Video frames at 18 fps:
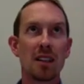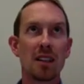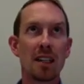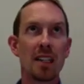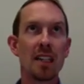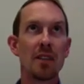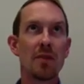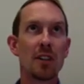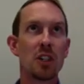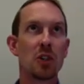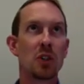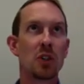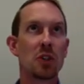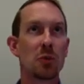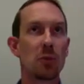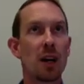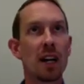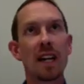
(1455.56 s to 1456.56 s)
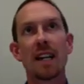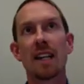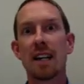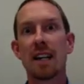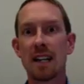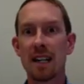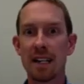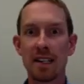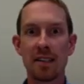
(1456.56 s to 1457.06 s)
individuals
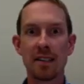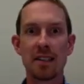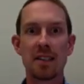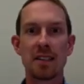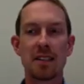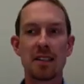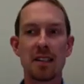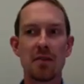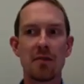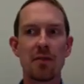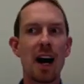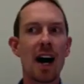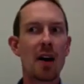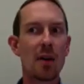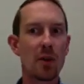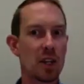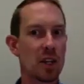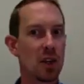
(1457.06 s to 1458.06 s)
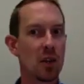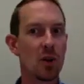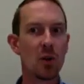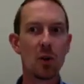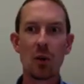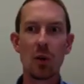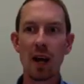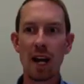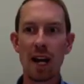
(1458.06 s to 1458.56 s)
recognize the value